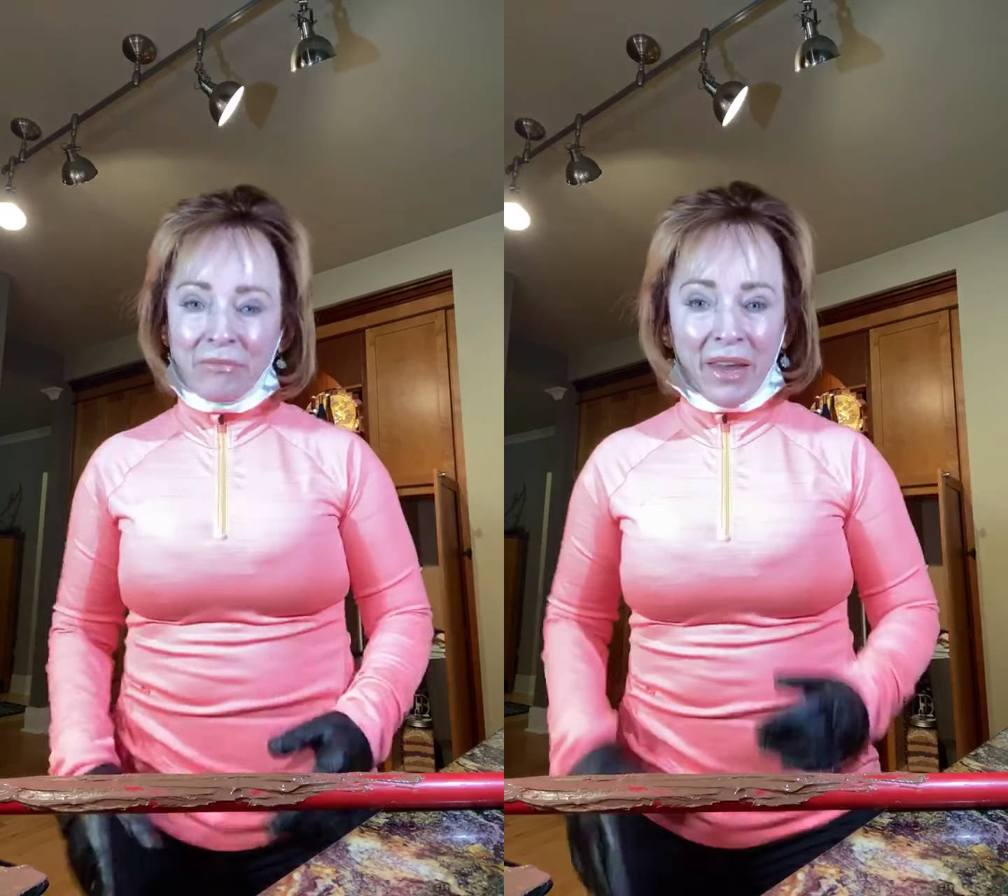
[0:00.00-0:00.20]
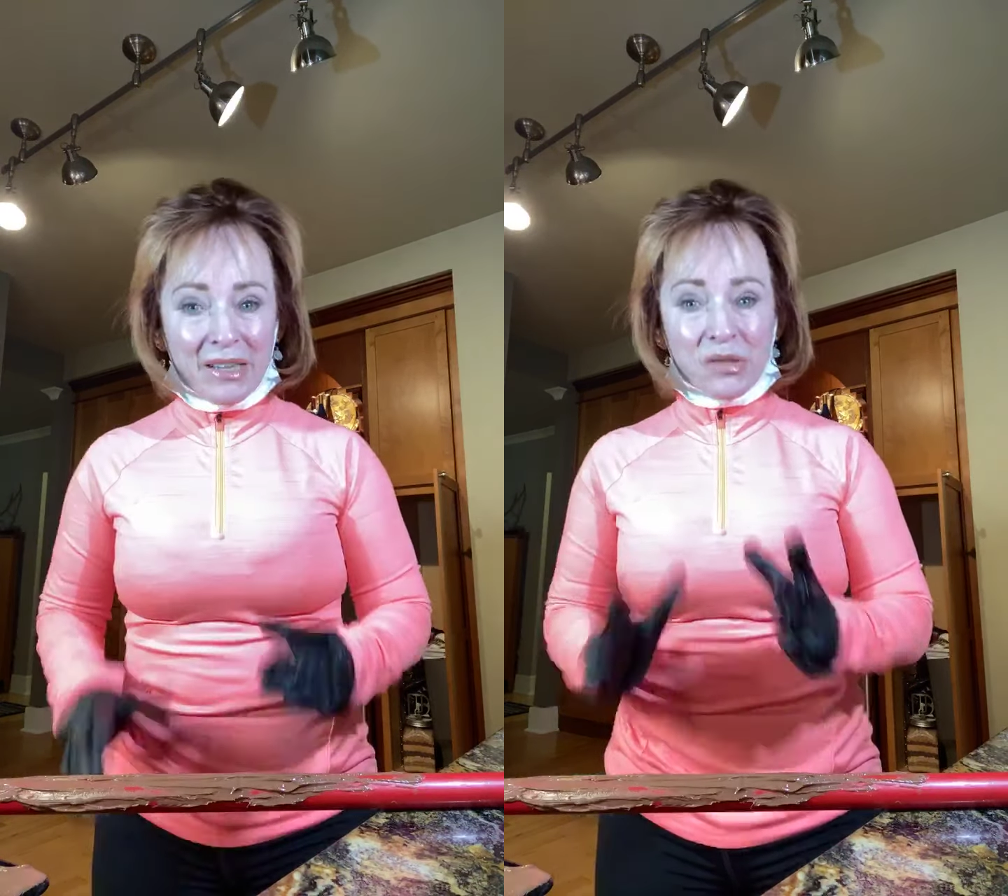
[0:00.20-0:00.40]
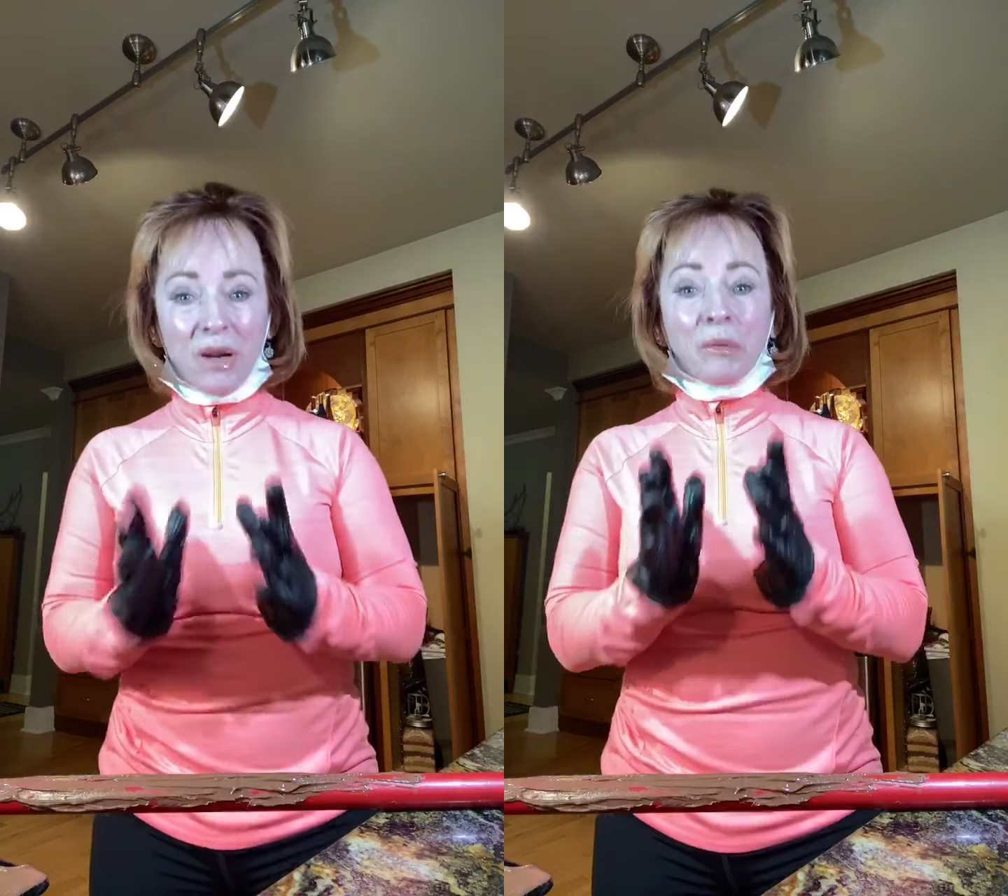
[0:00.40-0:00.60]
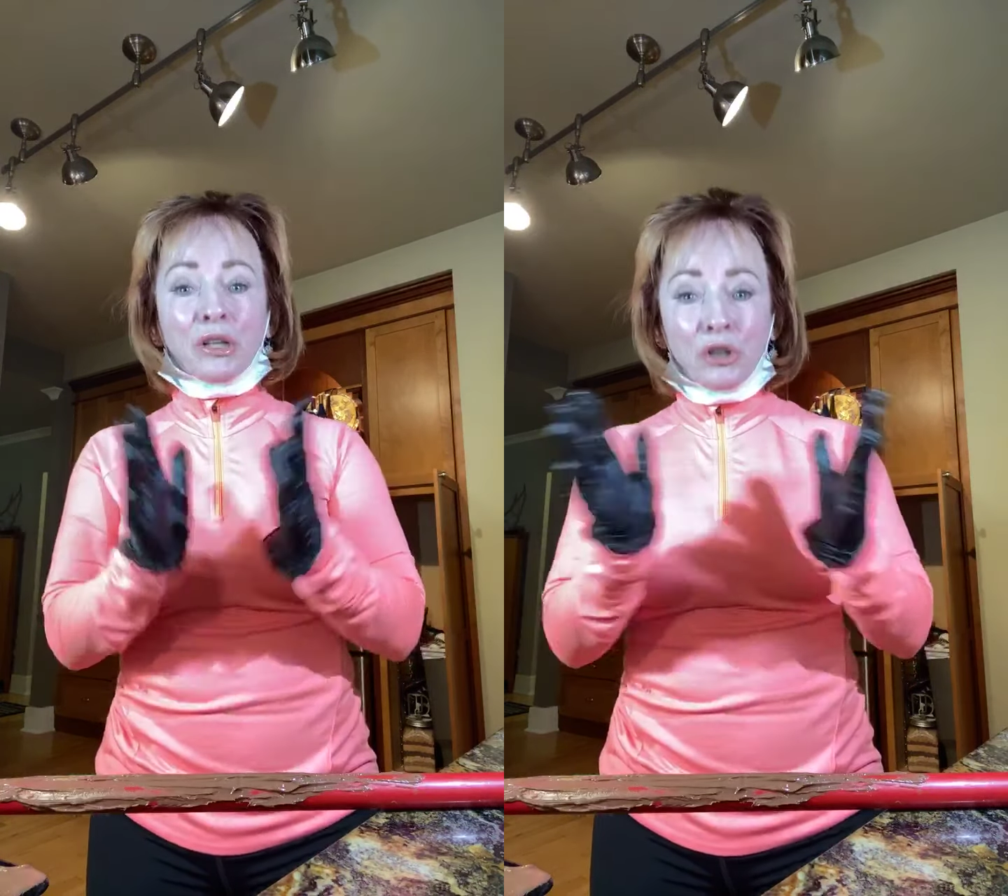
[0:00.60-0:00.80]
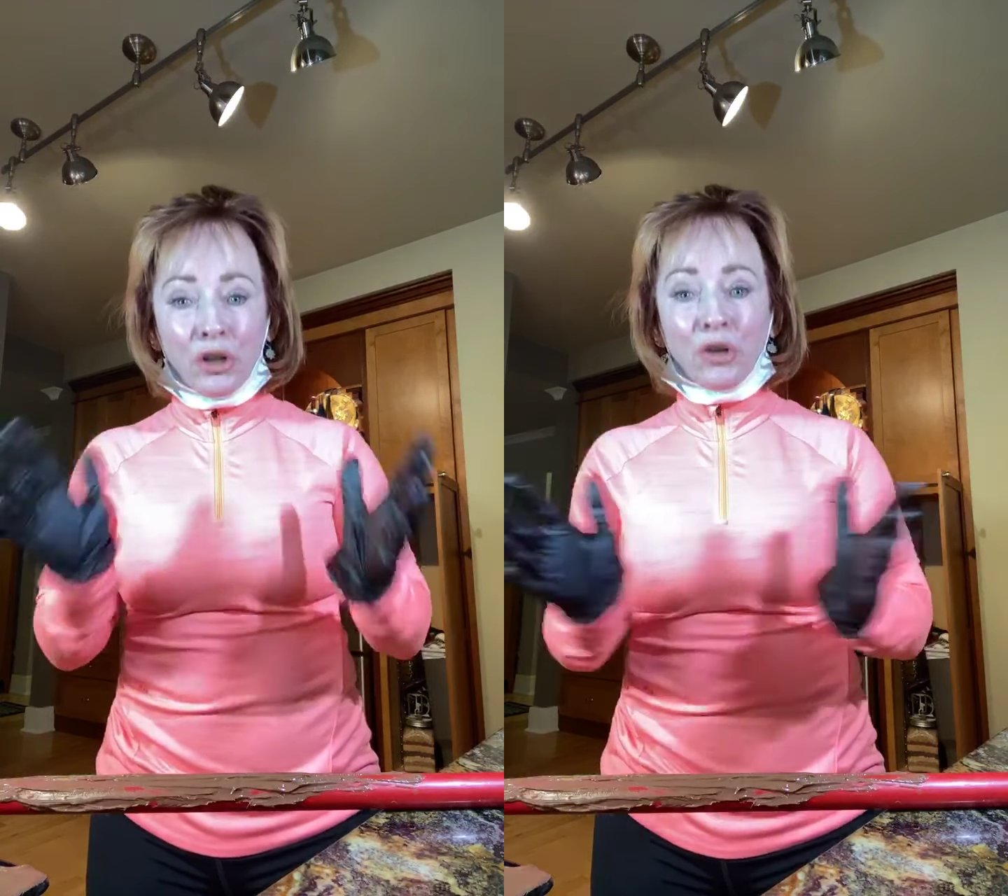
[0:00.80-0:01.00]
And so I'm a
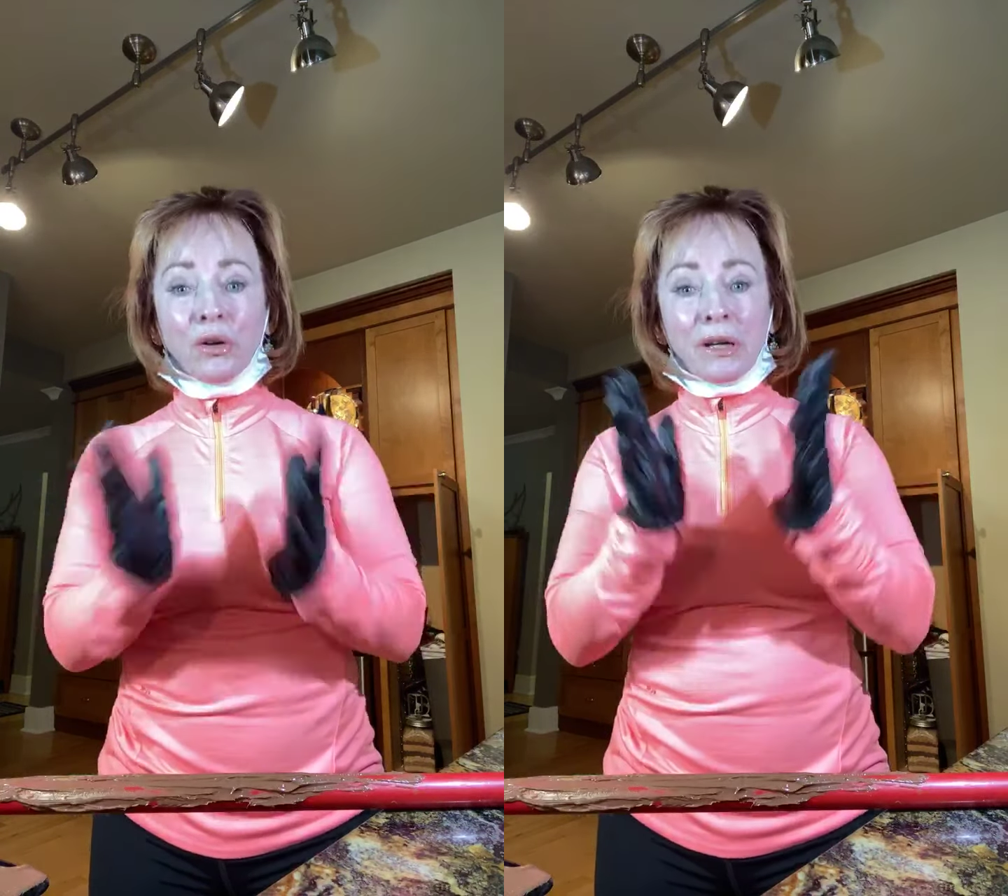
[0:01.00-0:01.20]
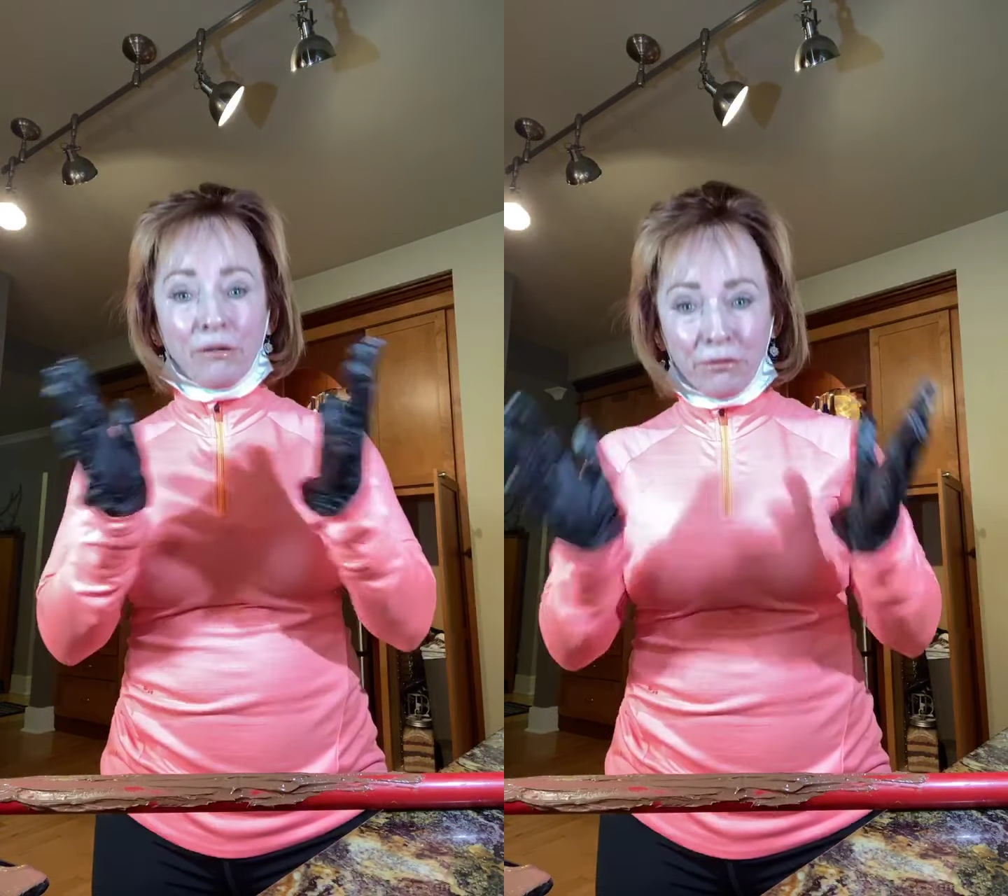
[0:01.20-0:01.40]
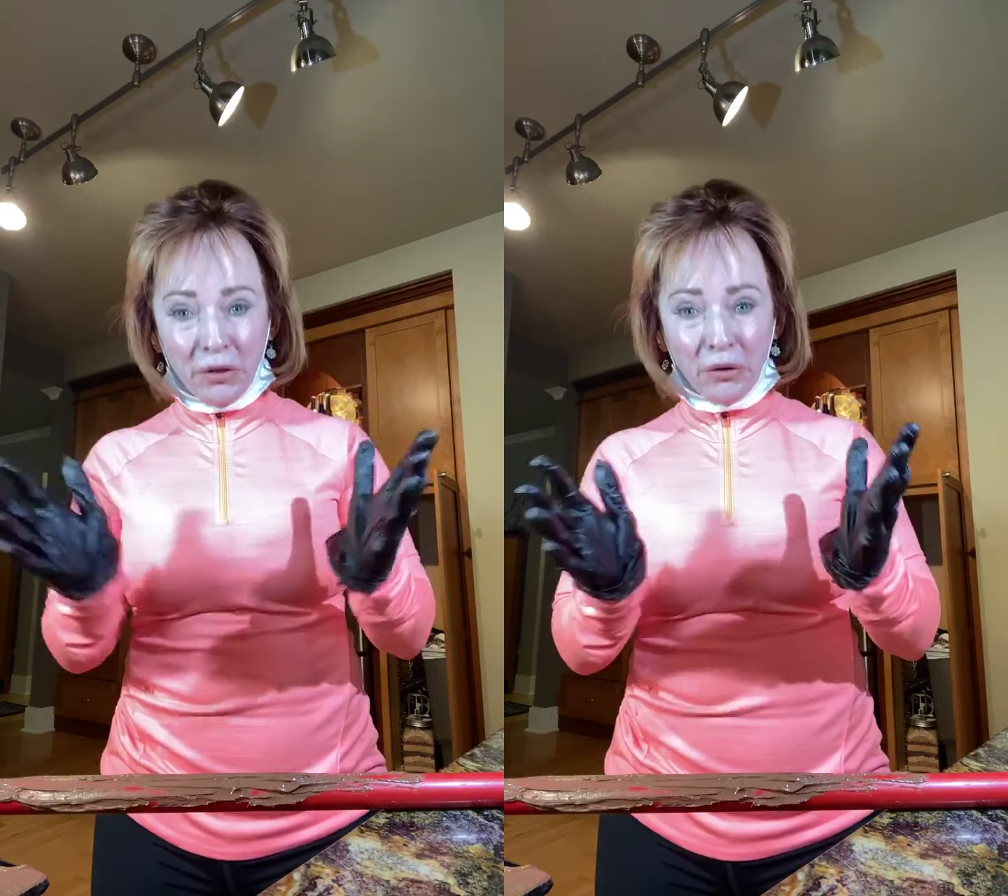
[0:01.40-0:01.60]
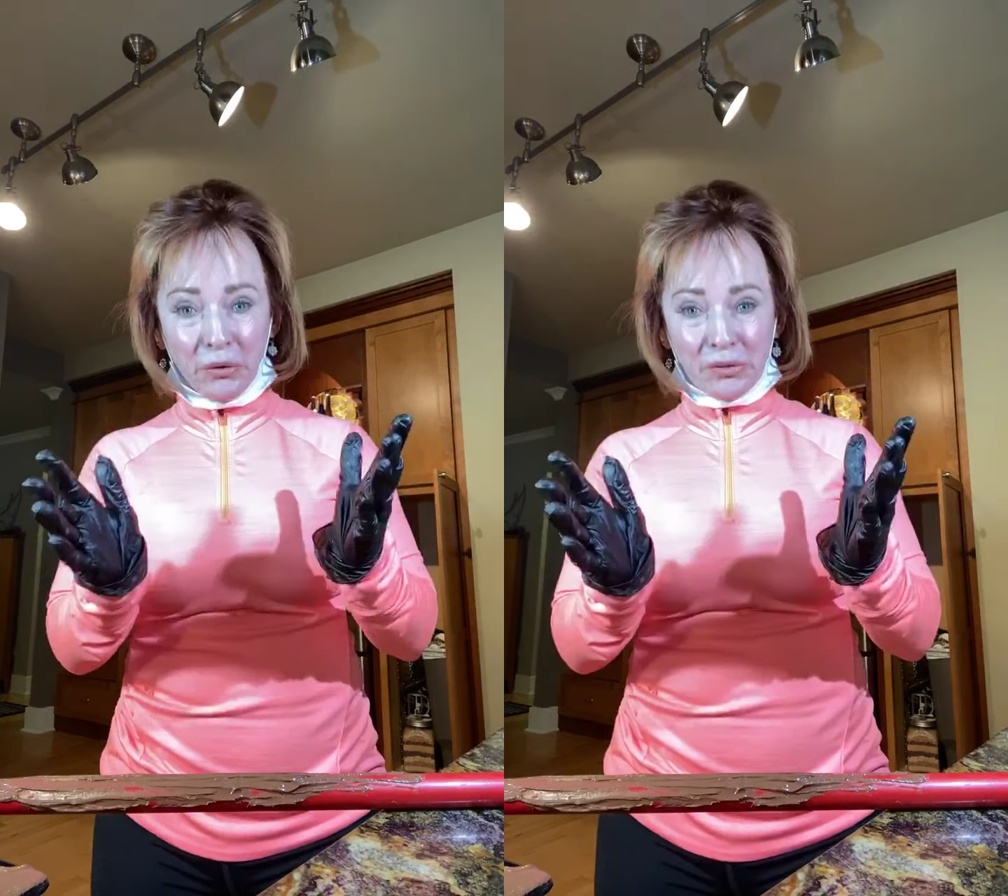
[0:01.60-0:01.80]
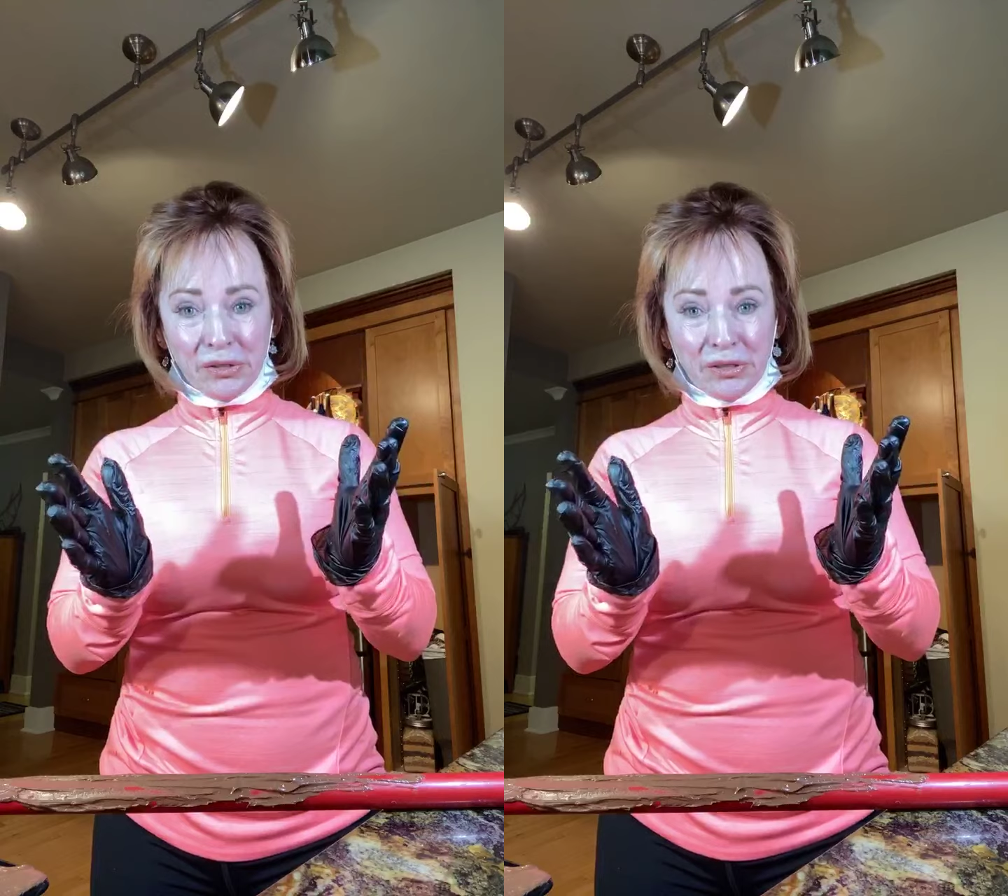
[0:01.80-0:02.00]
little
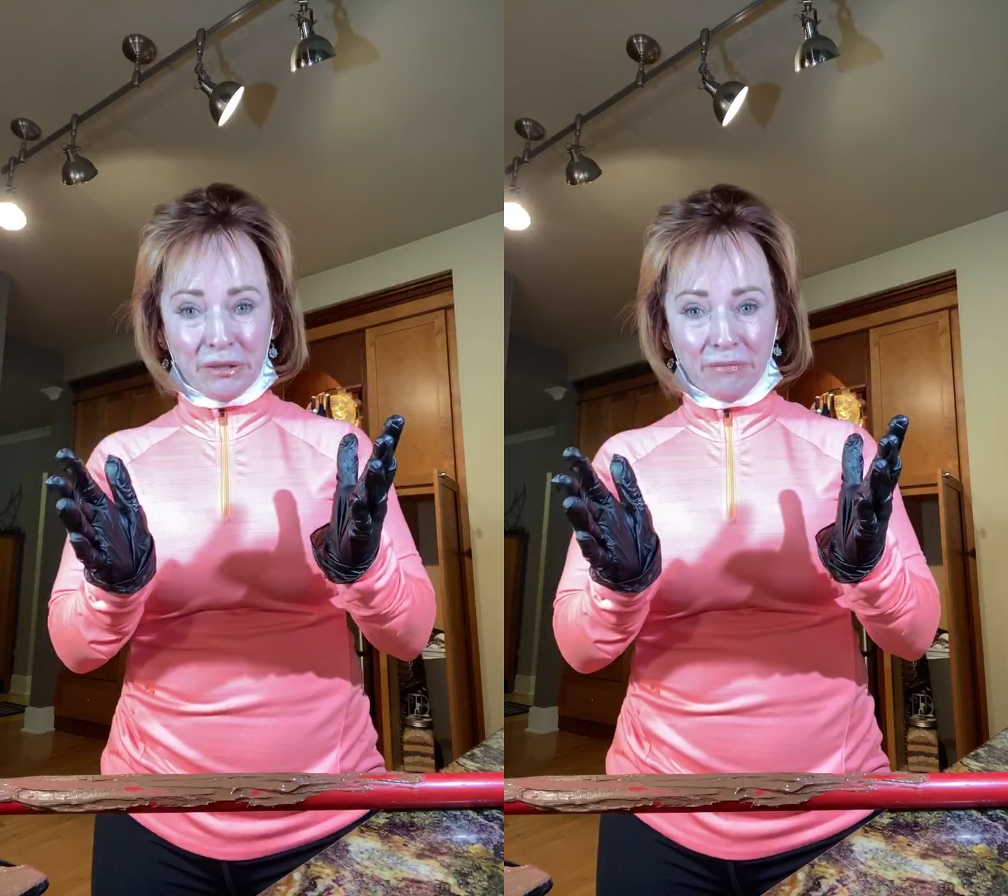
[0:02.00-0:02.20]
confused.